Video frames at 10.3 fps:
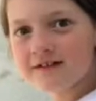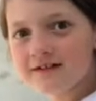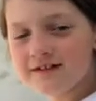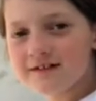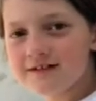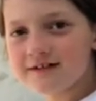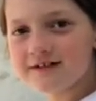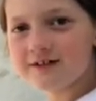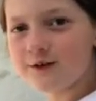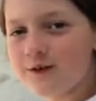Yes.
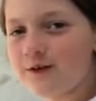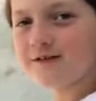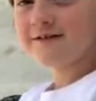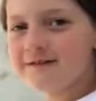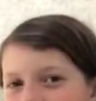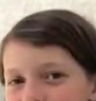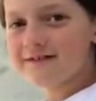No. Yes.